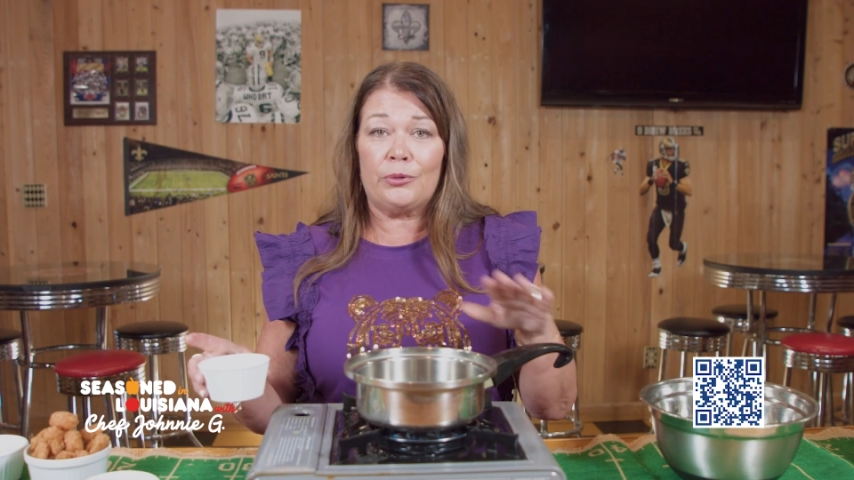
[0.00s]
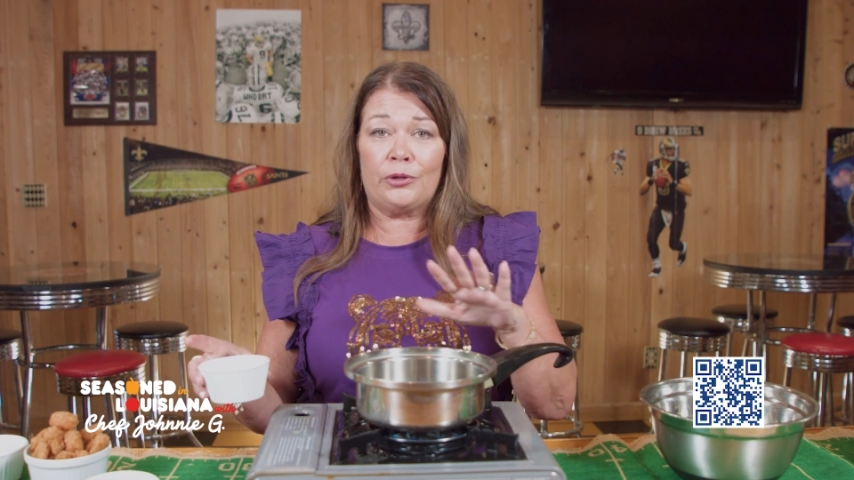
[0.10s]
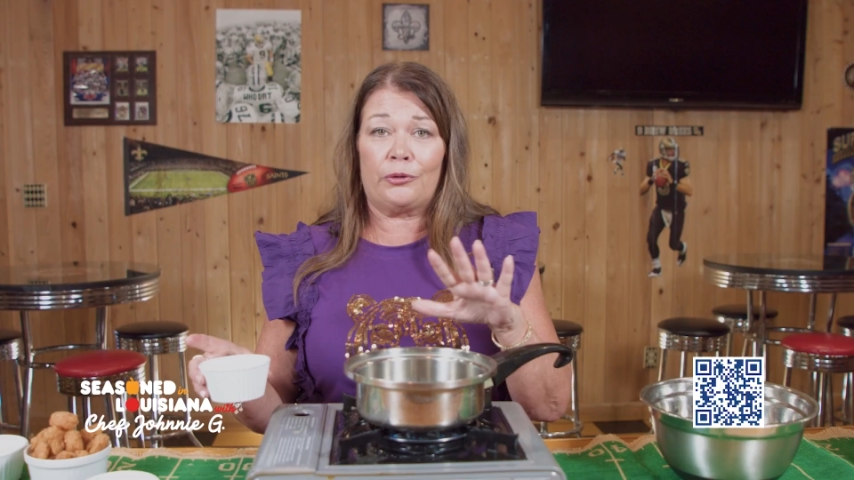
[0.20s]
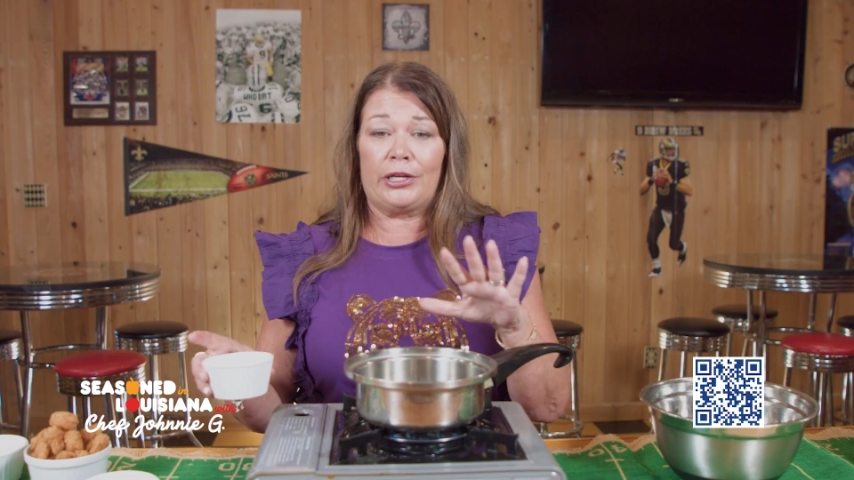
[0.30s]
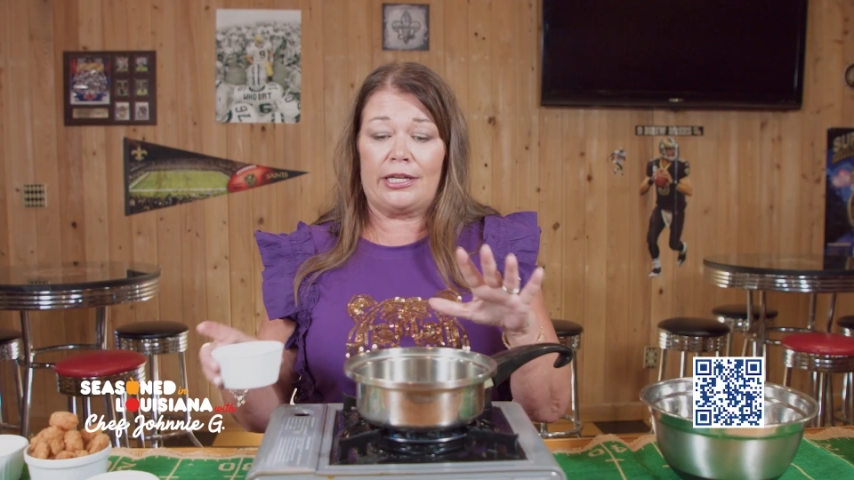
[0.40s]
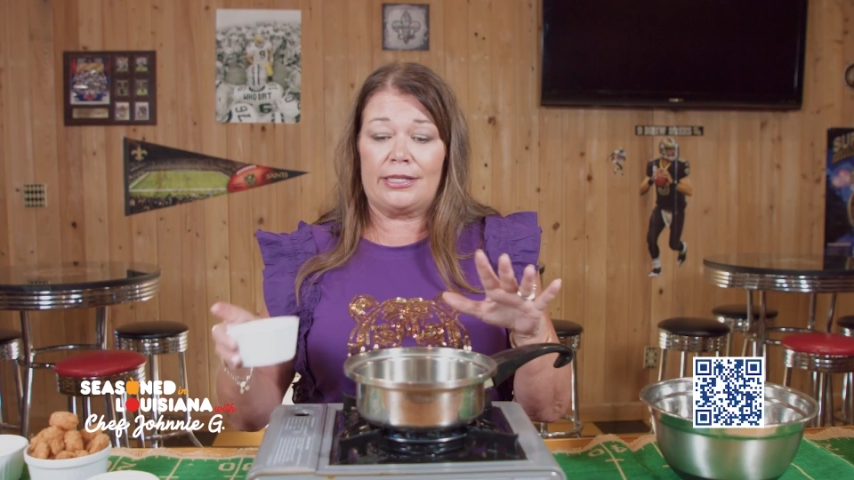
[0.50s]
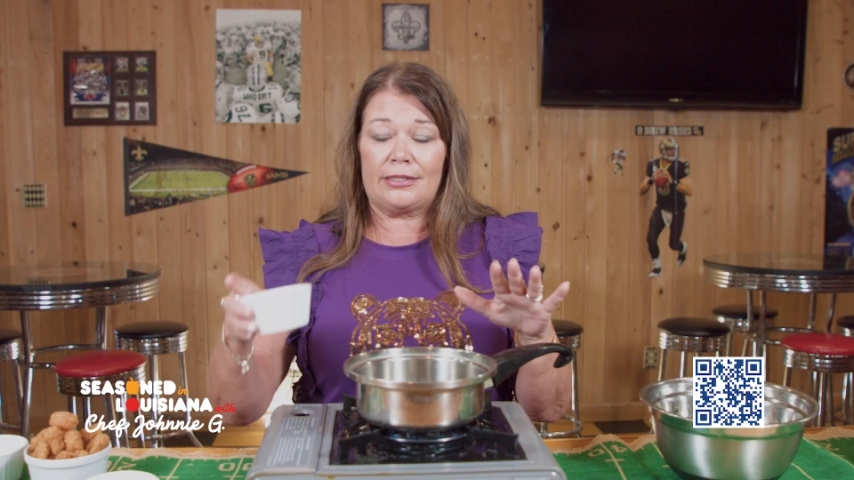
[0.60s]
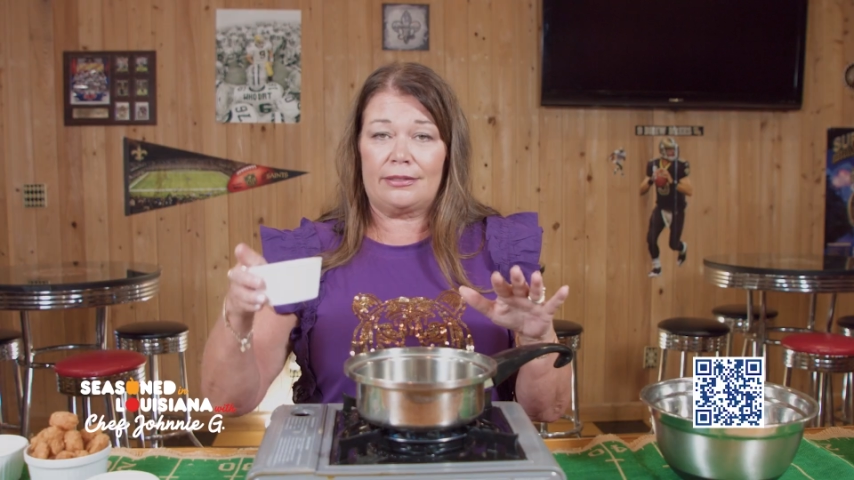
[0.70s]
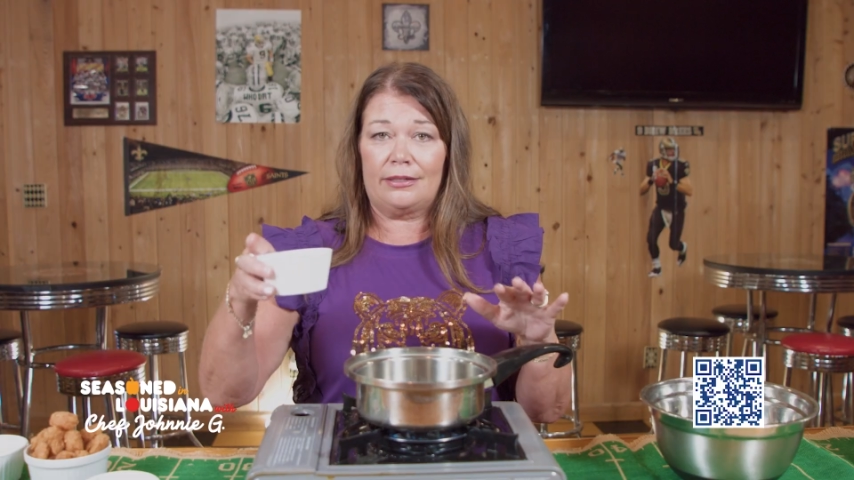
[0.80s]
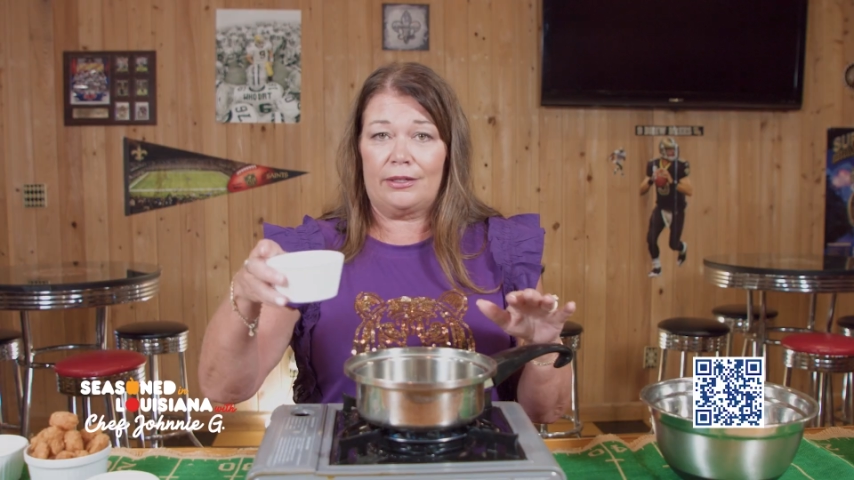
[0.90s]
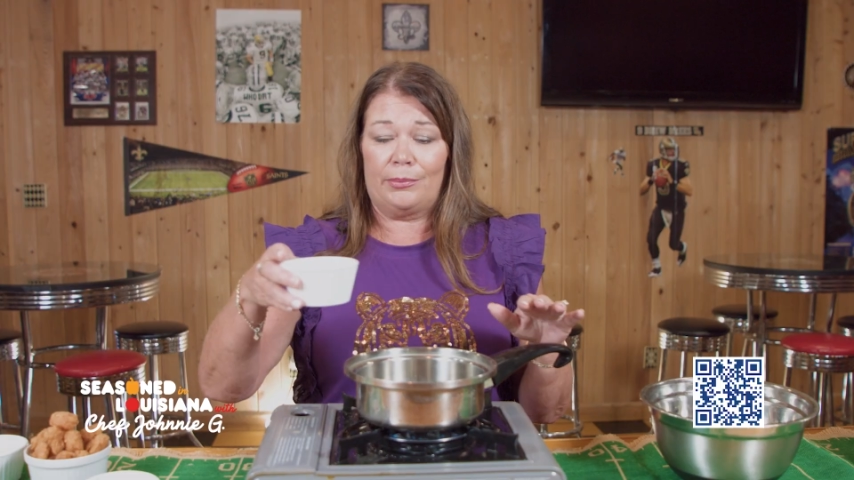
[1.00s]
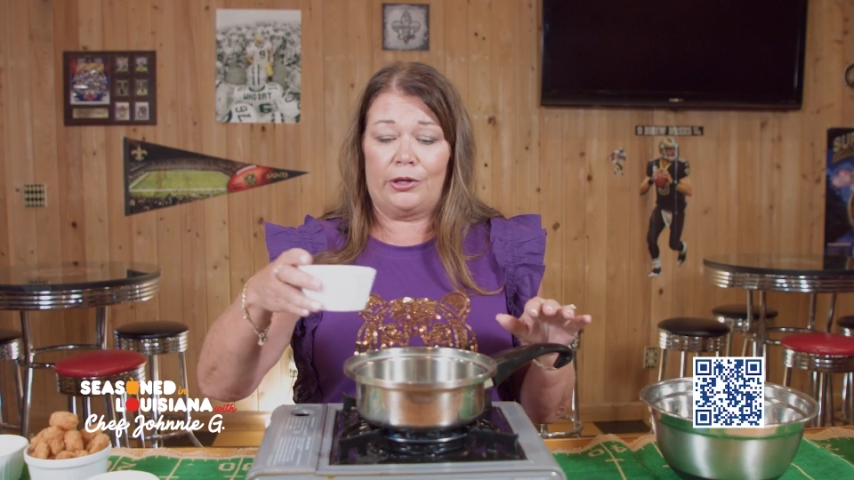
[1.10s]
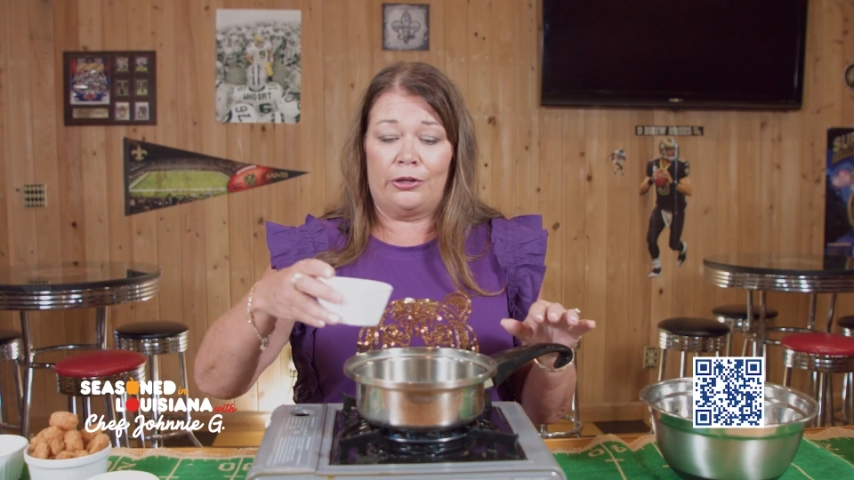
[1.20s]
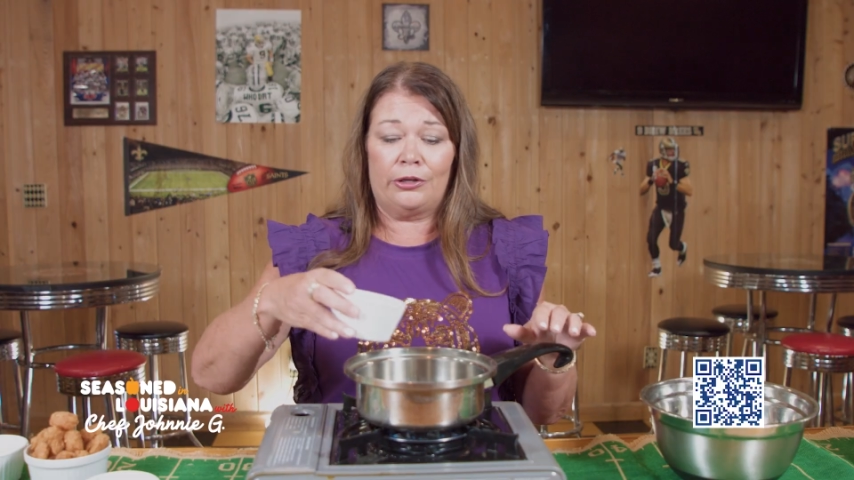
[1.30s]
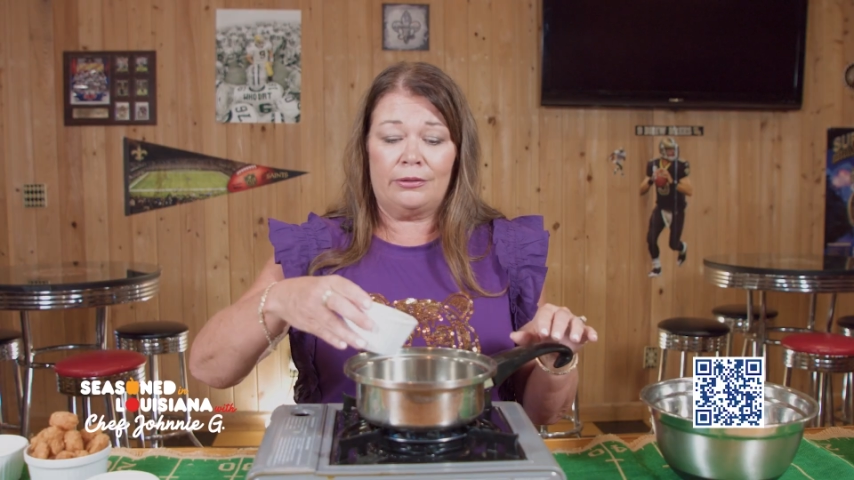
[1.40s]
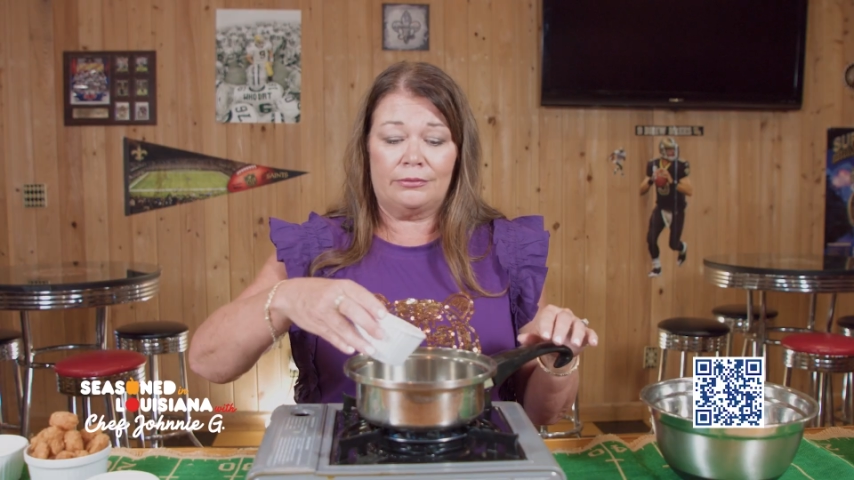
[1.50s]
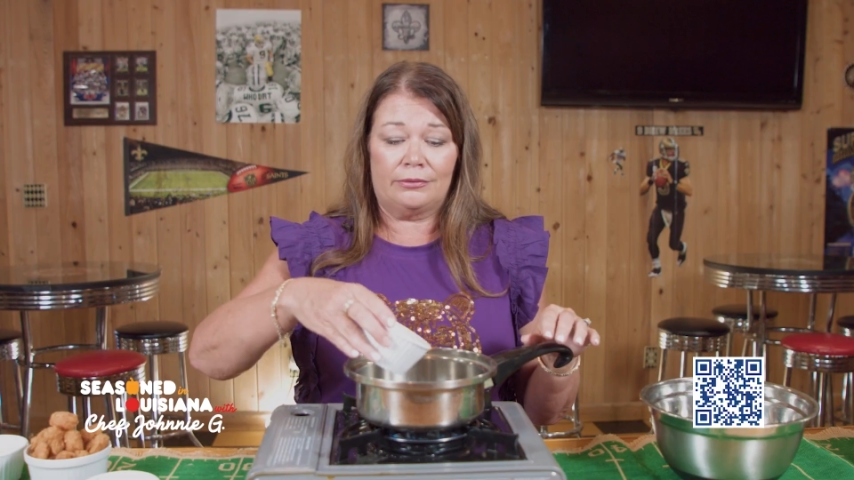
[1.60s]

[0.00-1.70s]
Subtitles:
ingredients. Butter.